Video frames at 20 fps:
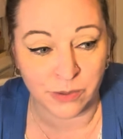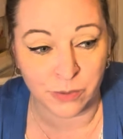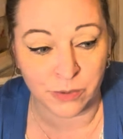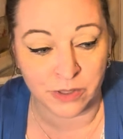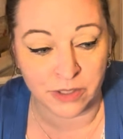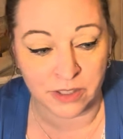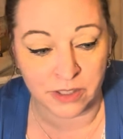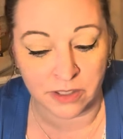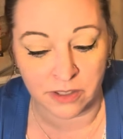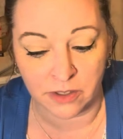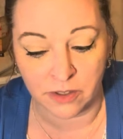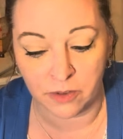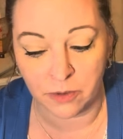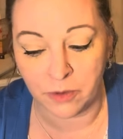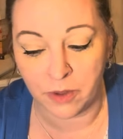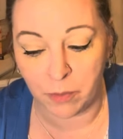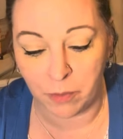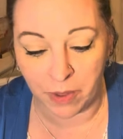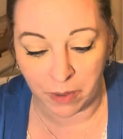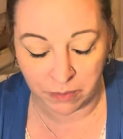were,
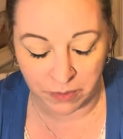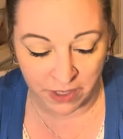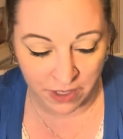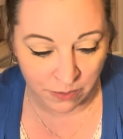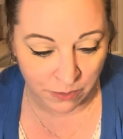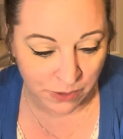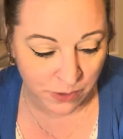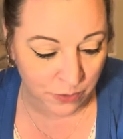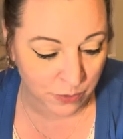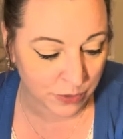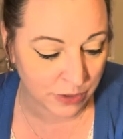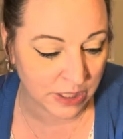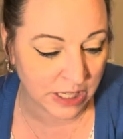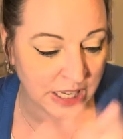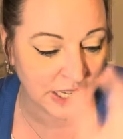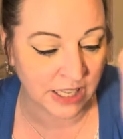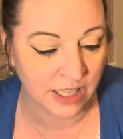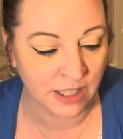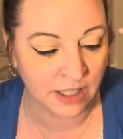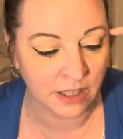the pumpkin was
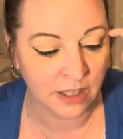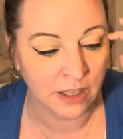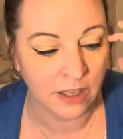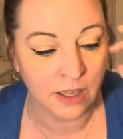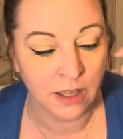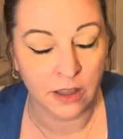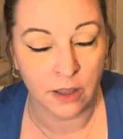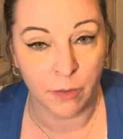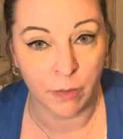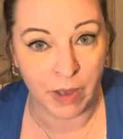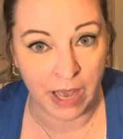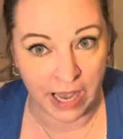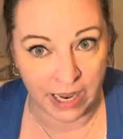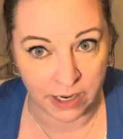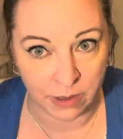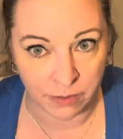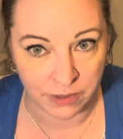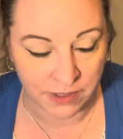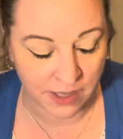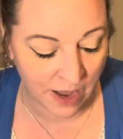free. The
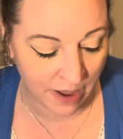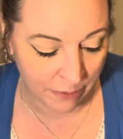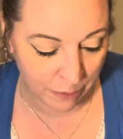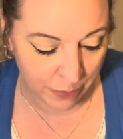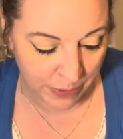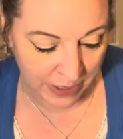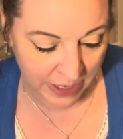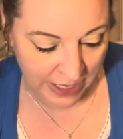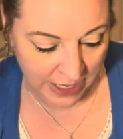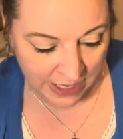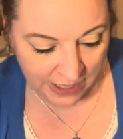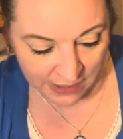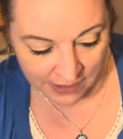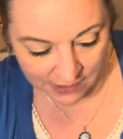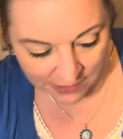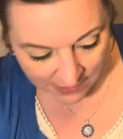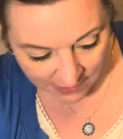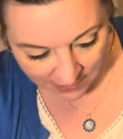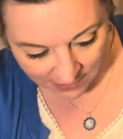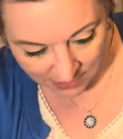batty was half
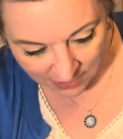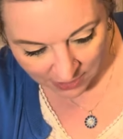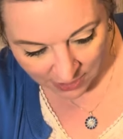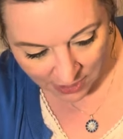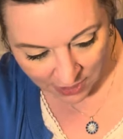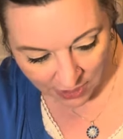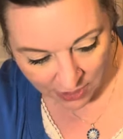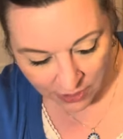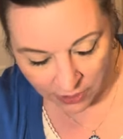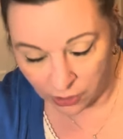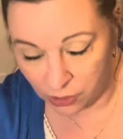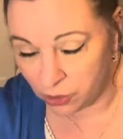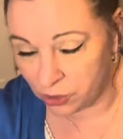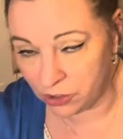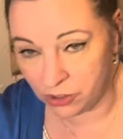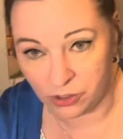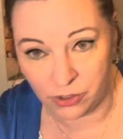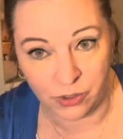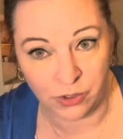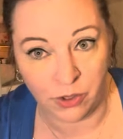price. The
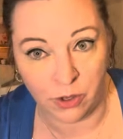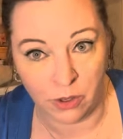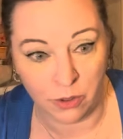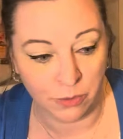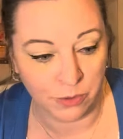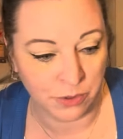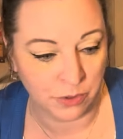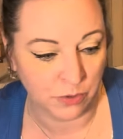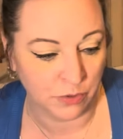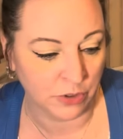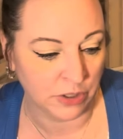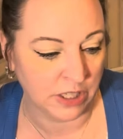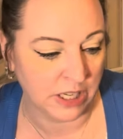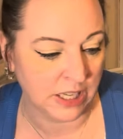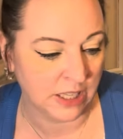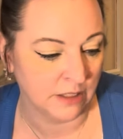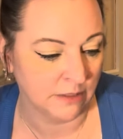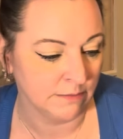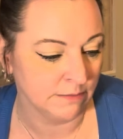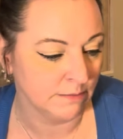sugar skull was free.